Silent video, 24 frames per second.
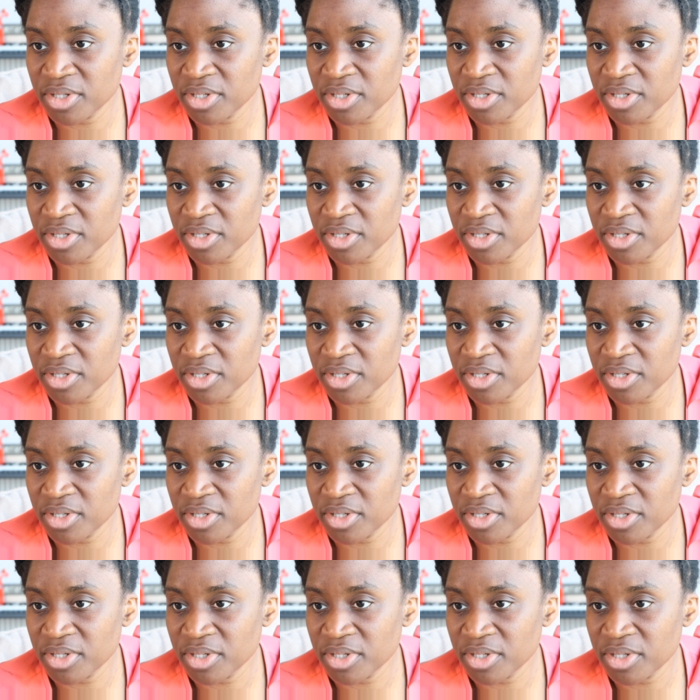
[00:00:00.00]
this
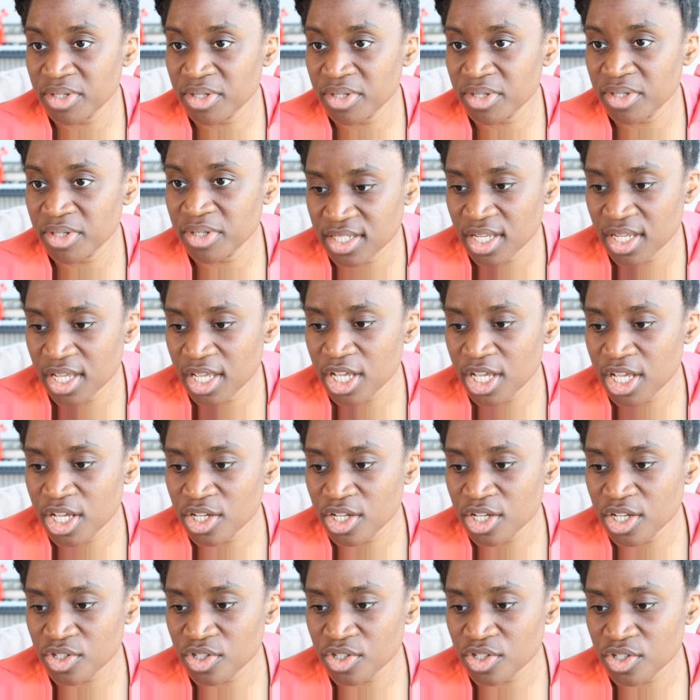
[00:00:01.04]
site
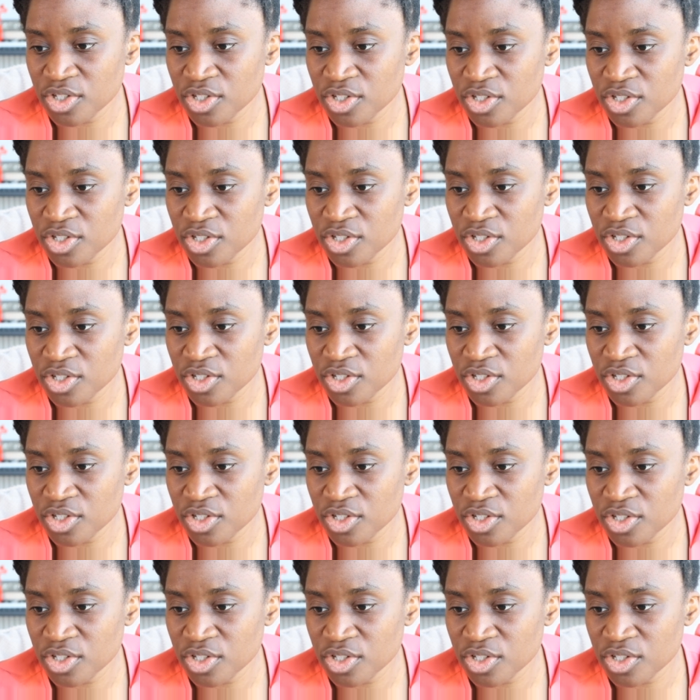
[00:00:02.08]
so that you can have a
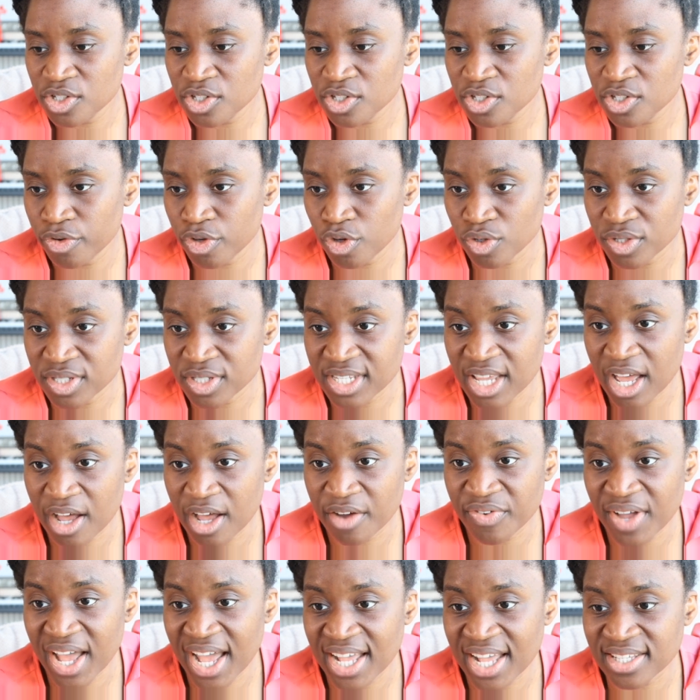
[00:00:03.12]
look for
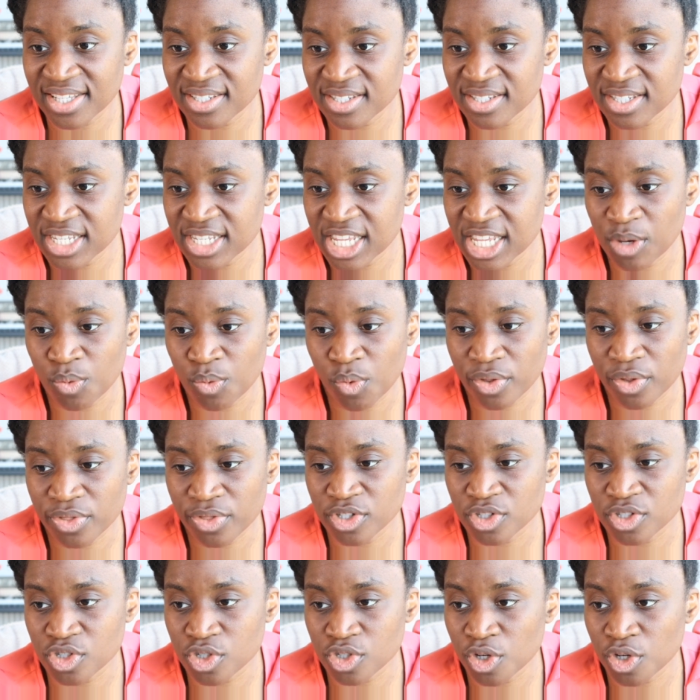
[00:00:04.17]
yourself and see what
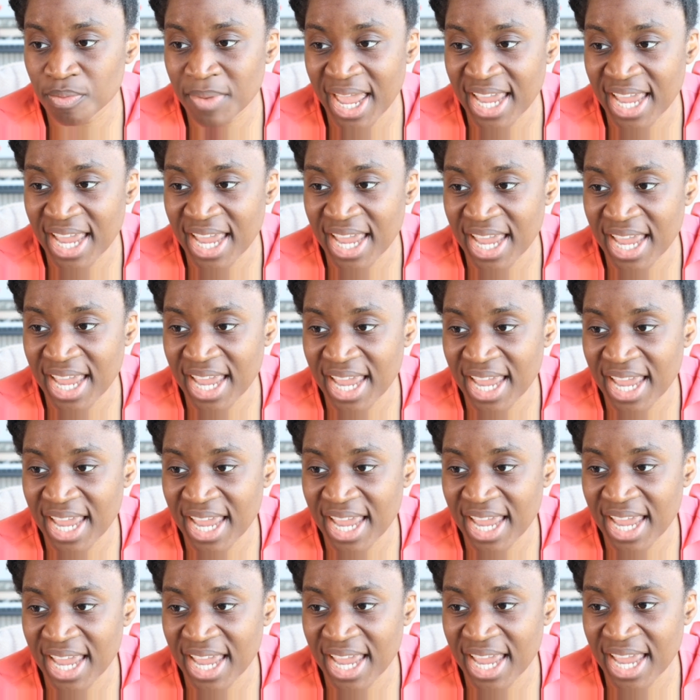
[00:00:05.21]
the Zoom H6
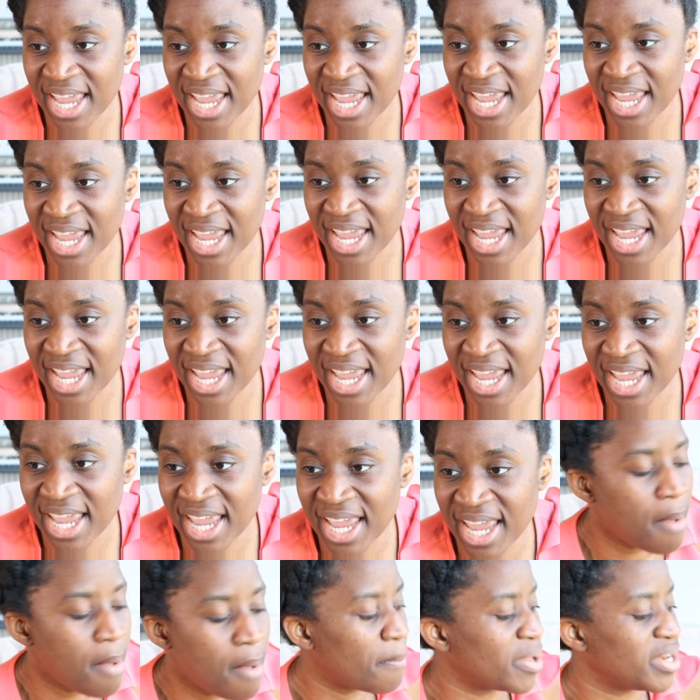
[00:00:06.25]
has to offer.
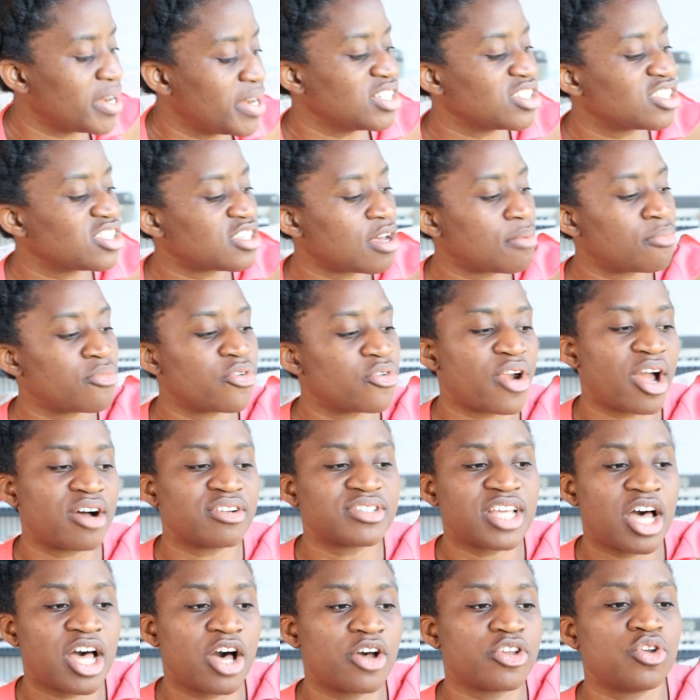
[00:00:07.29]
But in summary, I'll
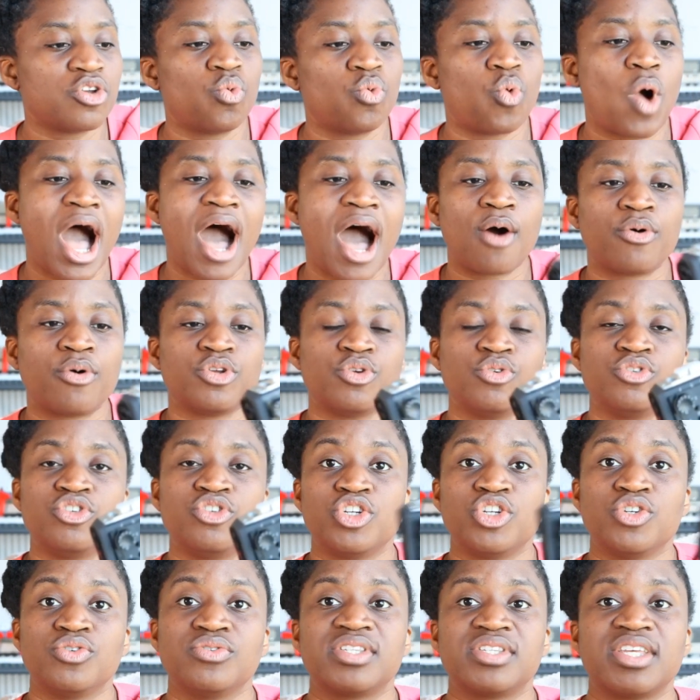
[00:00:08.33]
tell you how you'd
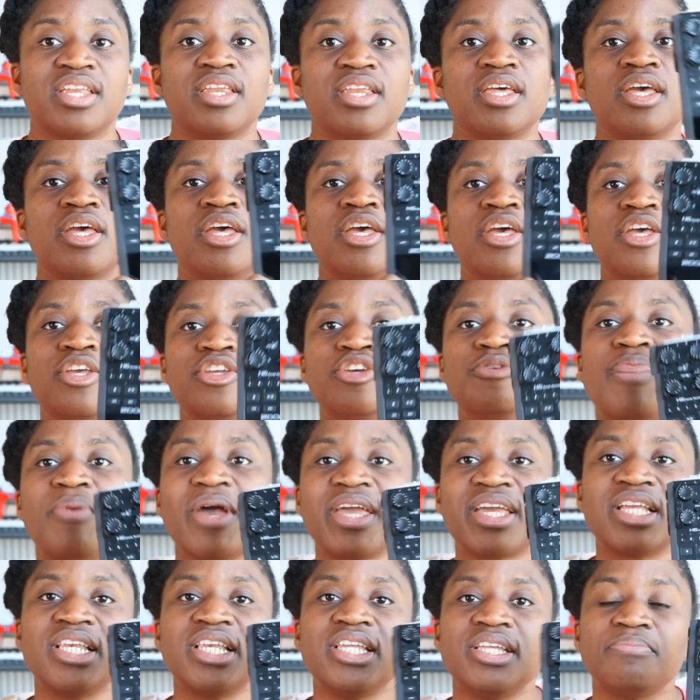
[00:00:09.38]
use it. You
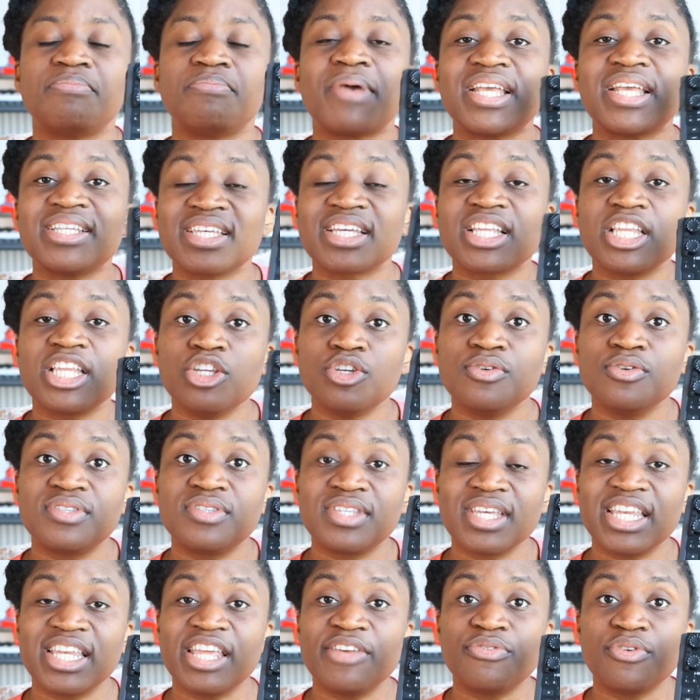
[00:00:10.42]
basically use
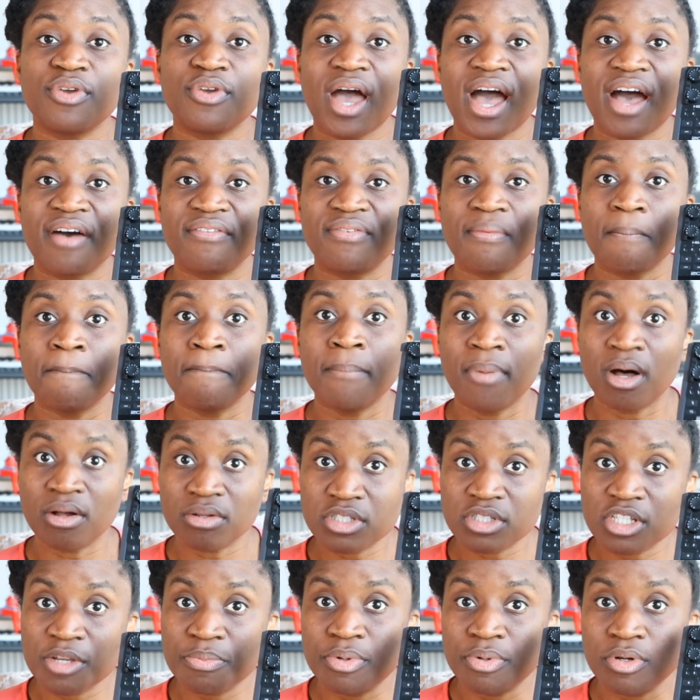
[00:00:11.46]
it if you have
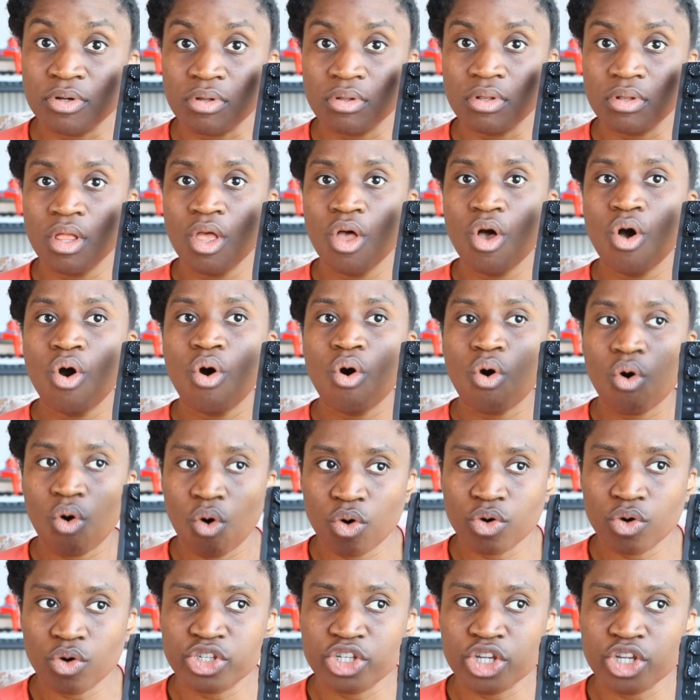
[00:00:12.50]
multiple
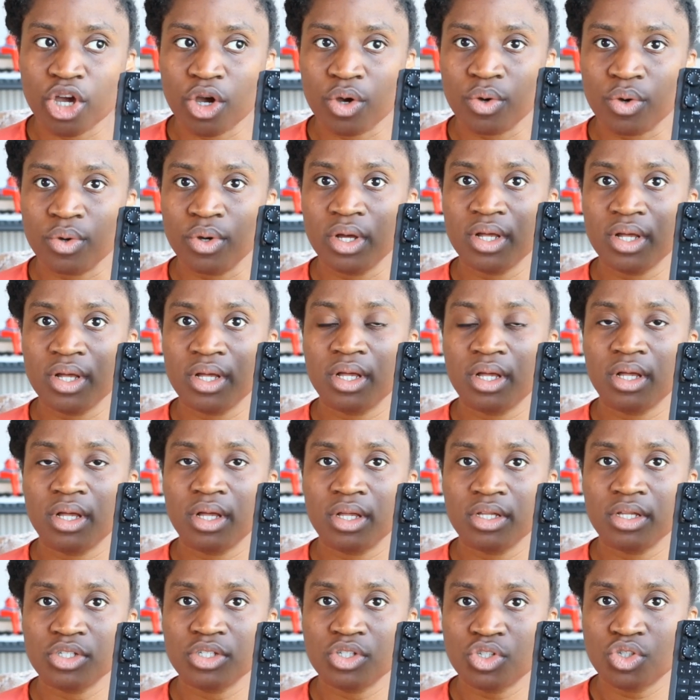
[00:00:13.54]
audio
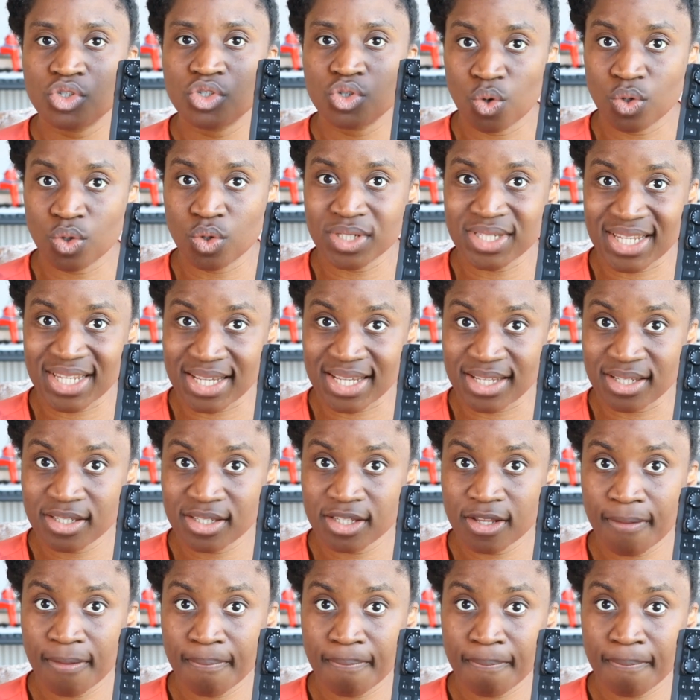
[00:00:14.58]
sources,